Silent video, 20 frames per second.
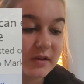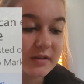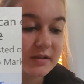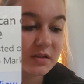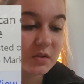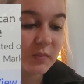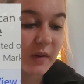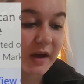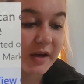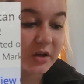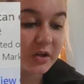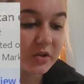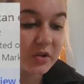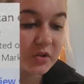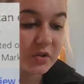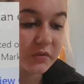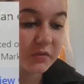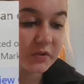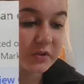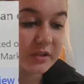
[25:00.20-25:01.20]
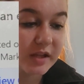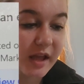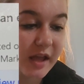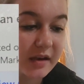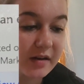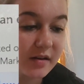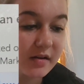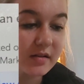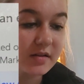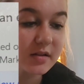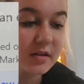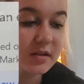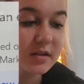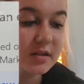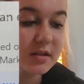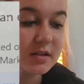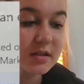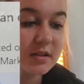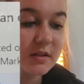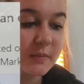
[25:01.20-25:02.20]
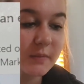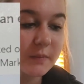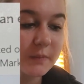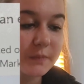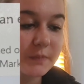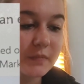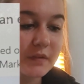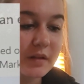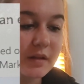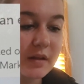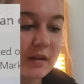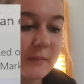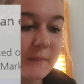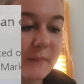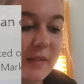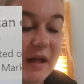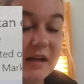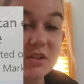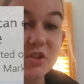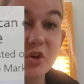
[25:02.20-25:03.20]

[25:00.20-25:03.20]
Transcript: sweater sold for $10. Black